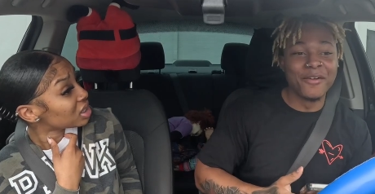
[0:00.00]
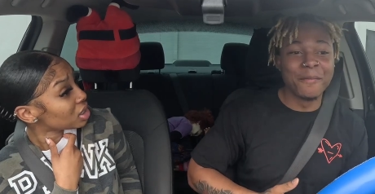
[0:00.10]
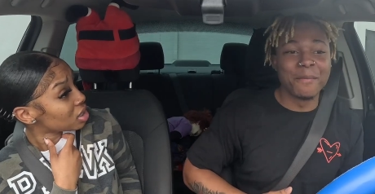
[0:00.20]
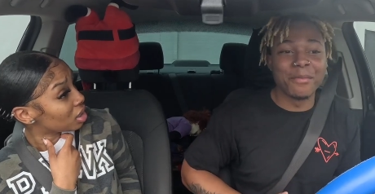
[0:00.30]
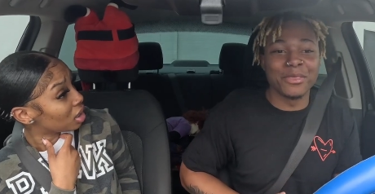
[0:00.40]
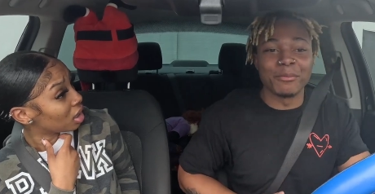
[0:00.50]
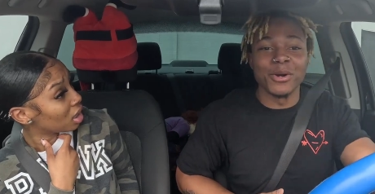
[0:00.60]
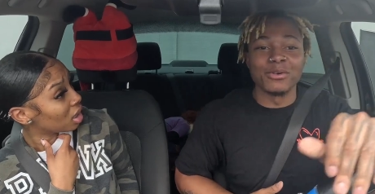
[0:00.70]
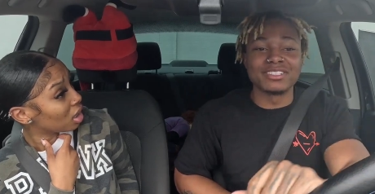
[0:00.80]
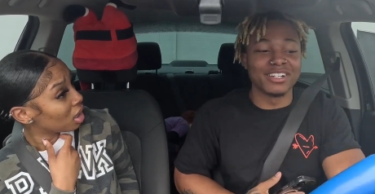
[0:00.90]
Speaker 1: took?
Speaker 2: Bro,
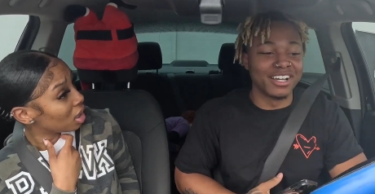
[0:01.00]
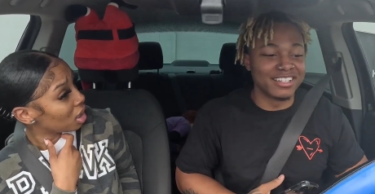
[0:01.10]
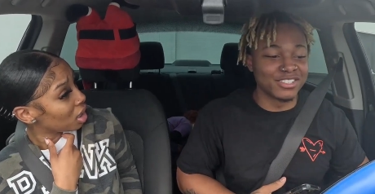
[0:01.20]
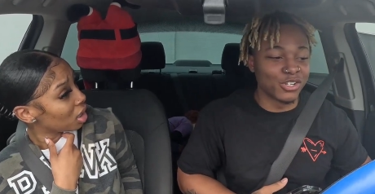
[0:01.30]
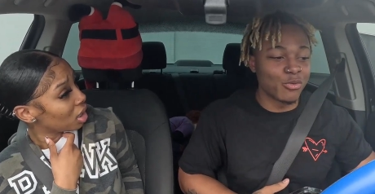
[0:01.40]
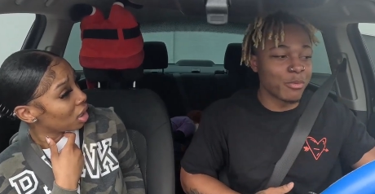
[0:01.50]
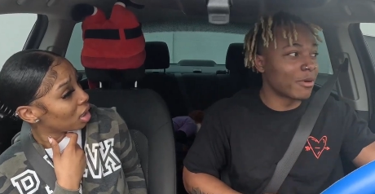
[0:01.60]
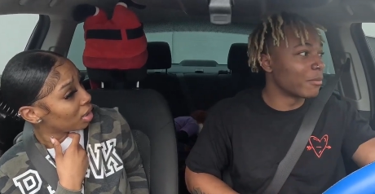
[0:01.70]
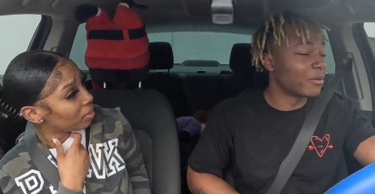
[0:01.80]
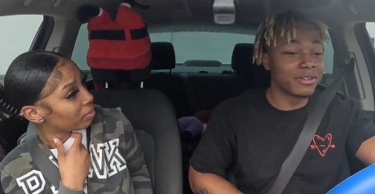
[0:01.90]
it's a it's a group of my
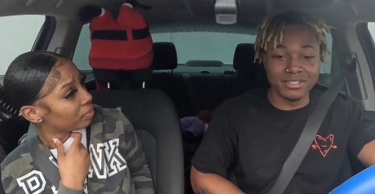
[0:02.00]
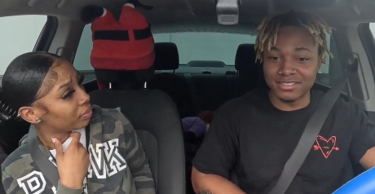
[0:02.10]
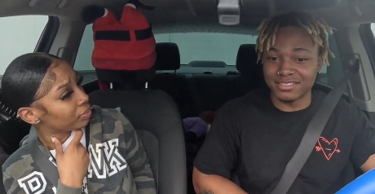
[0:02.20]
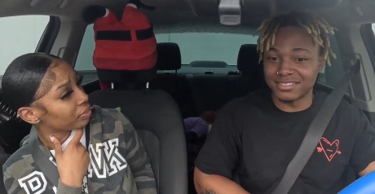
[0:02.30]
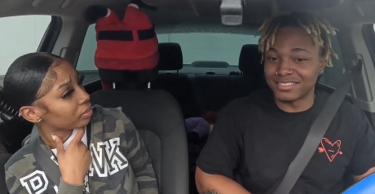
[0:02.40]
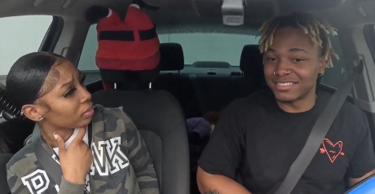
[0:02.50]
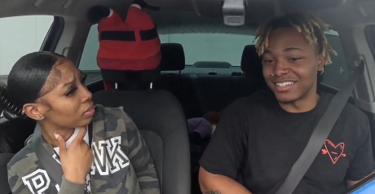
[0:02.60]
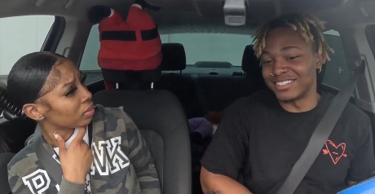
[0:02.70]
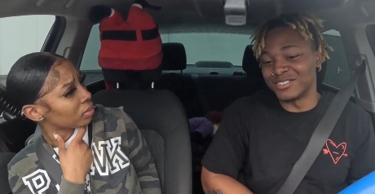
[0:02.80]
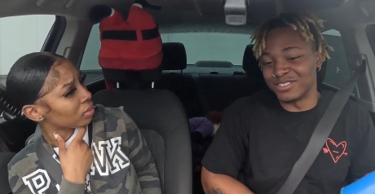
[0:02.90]
boys,
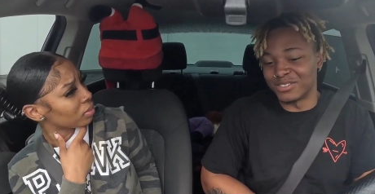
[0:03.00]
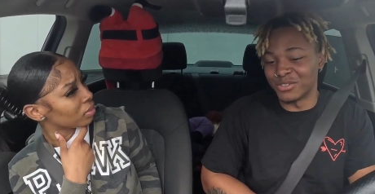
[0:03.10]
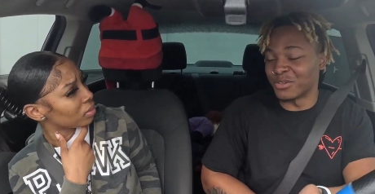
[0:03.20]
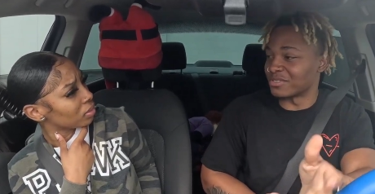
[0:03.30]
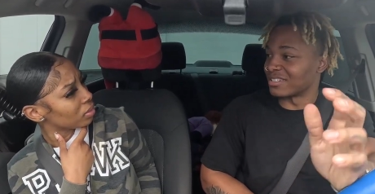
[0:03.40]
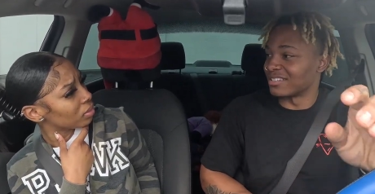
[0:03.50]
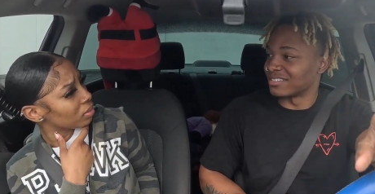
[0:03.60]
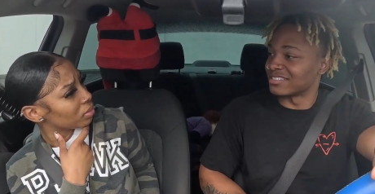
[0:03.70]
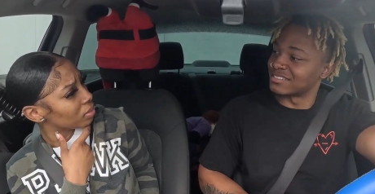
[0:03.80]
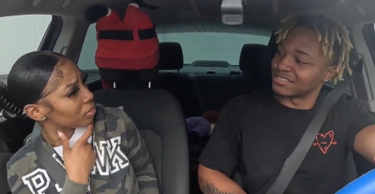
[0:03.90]
and you, you know what I'm saying.
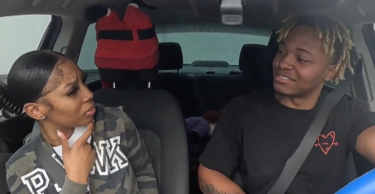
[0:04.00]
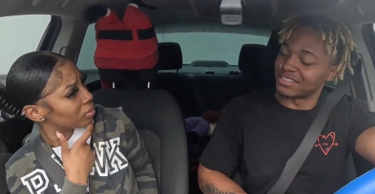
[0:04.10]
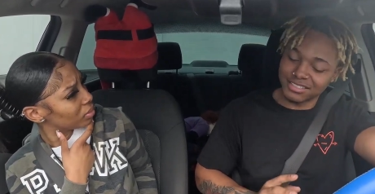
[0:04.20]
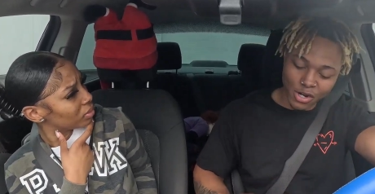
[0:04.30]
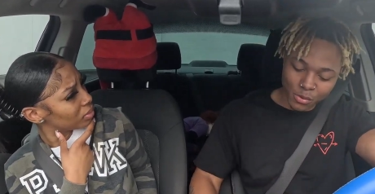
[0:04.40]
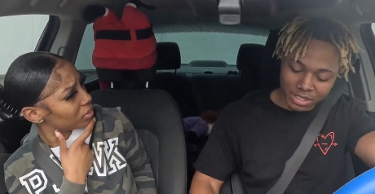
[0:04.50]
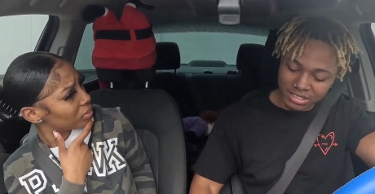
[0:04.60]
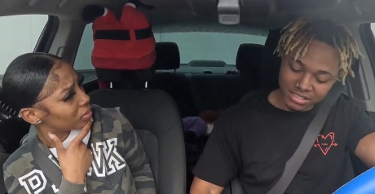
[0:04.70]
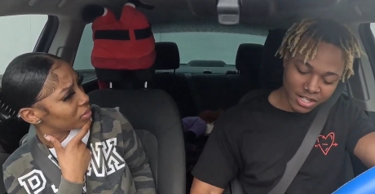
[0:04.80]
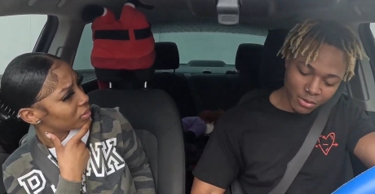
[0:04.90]
Just just go with it.
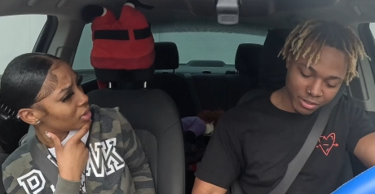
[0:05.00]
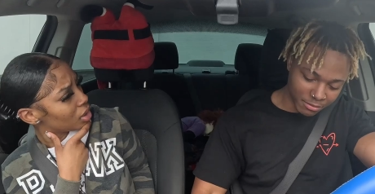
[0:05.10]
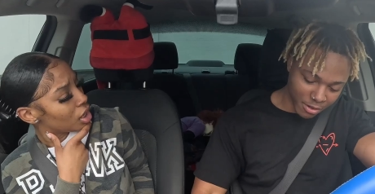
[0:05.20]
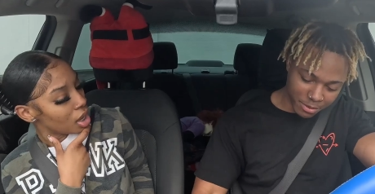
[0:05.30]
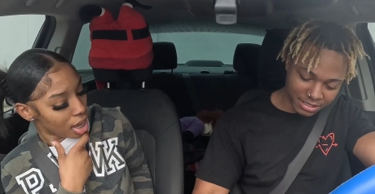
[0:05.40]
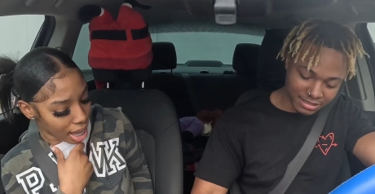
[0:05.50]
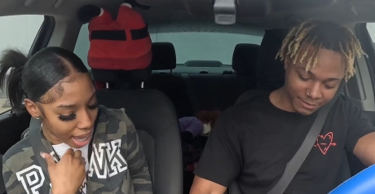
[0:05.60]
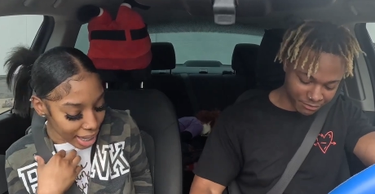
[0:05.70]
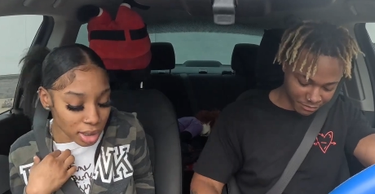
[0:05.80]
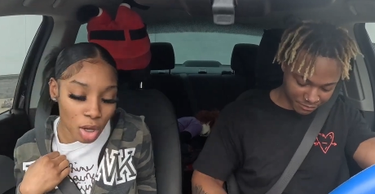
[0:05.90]
Just go with it, bro. Because
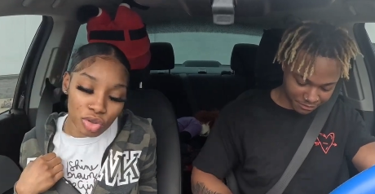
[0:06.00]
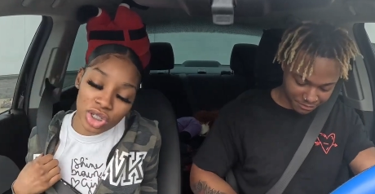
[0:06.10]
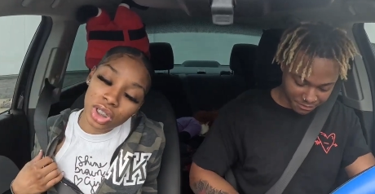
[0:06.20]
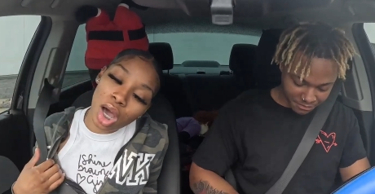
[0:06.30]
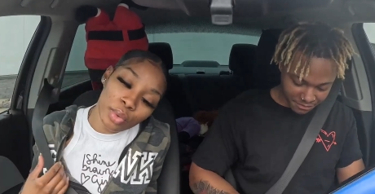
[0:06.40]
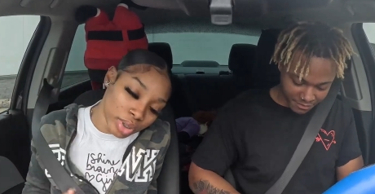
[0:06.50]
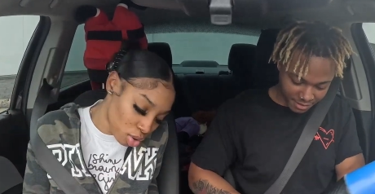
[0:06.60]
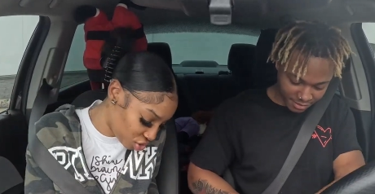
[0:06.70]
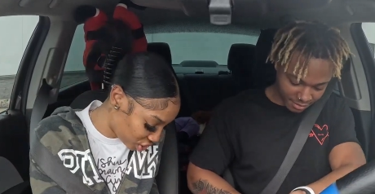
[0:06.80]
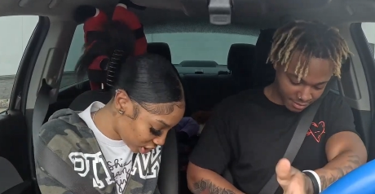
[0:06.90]
Speaker 1: ain't no just go with no
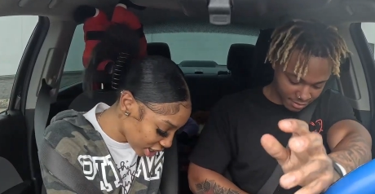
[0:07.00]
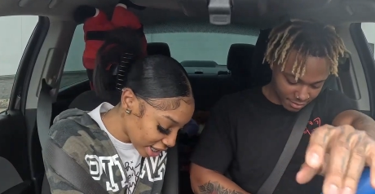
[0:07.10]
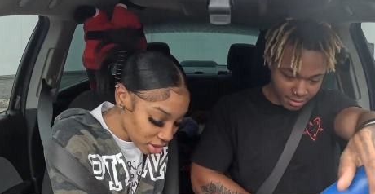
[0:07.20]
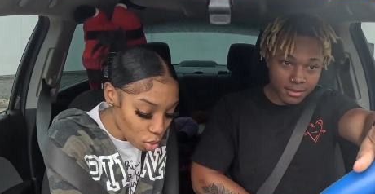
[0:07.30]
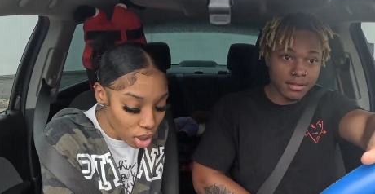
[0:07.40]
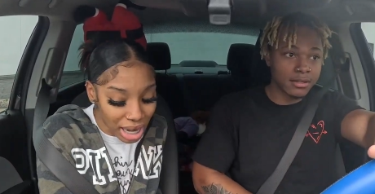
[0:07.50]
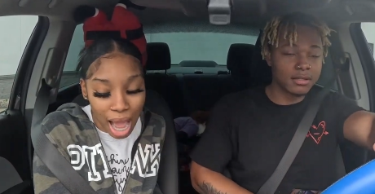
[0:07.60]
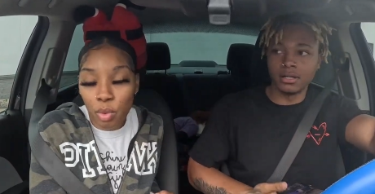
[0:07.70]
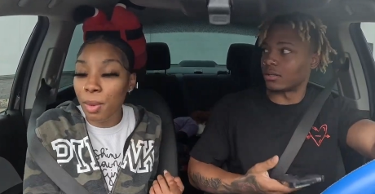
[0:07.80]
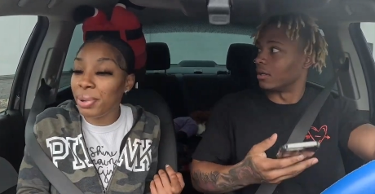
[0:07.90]
shit, Antoine. I
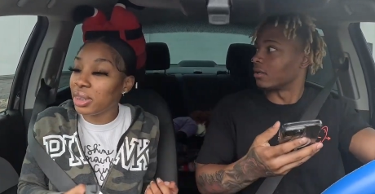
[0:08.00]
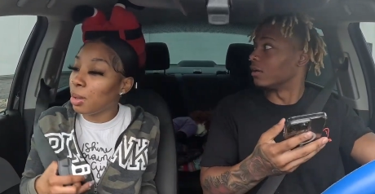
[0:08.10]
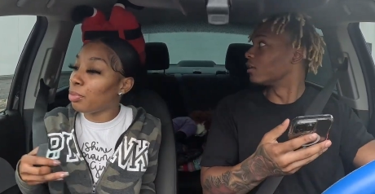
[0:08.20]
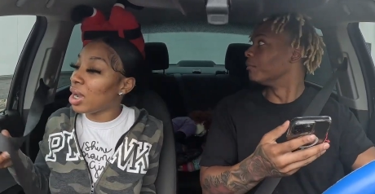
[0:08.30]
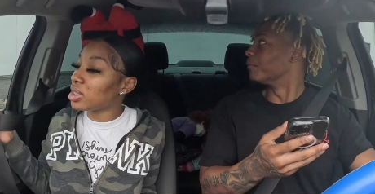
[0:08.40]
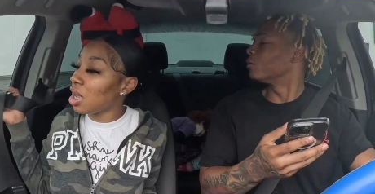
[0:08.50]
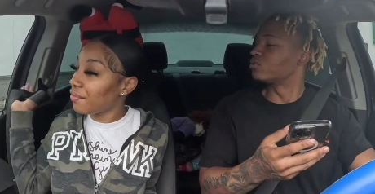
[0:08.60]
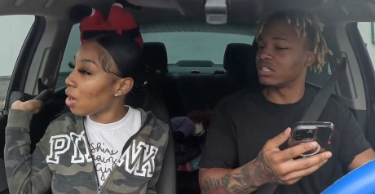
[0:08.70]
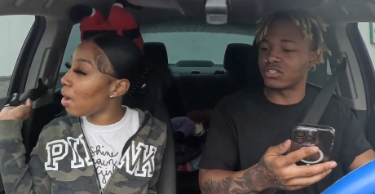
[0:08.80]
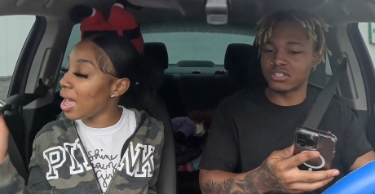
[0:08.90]
will on, beat on, the brakes off chill,
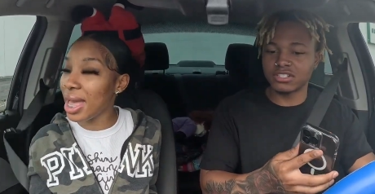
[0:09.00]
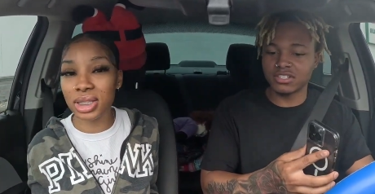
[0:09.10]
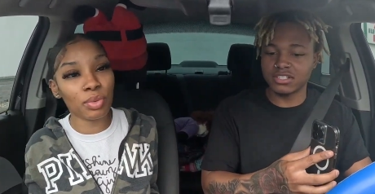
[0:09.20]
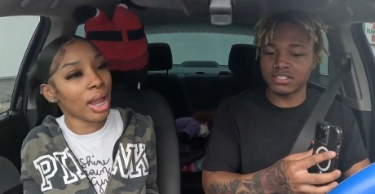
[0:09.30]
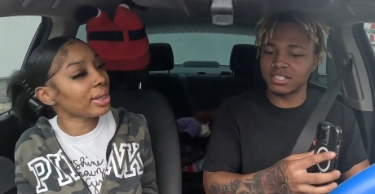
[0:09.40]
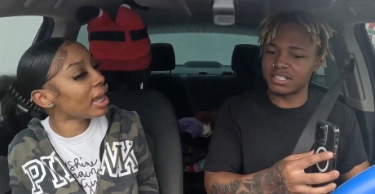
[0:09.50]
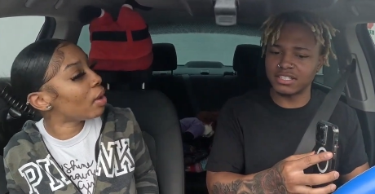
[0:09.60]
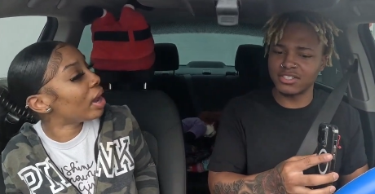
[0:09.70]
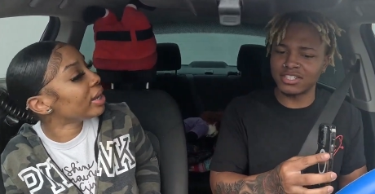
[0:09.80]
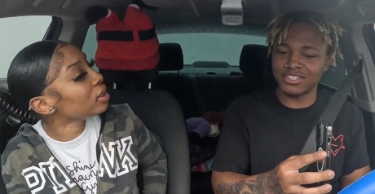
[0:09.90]
your chill, ass chill, right now.
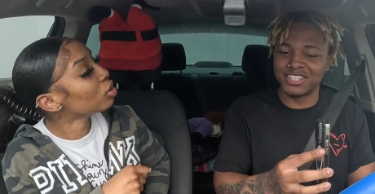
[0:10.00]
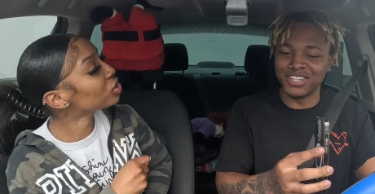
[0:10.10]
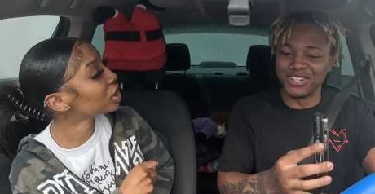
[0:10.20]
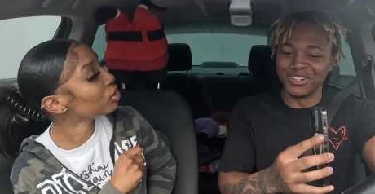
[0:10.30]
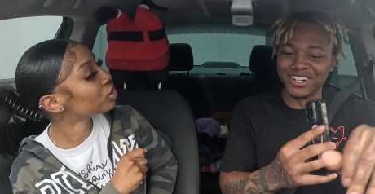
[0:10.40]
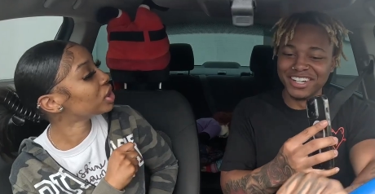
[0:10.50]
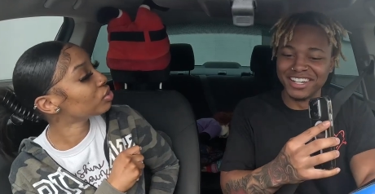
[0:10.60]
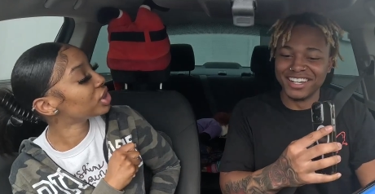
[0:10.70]
ain't no chill, chill,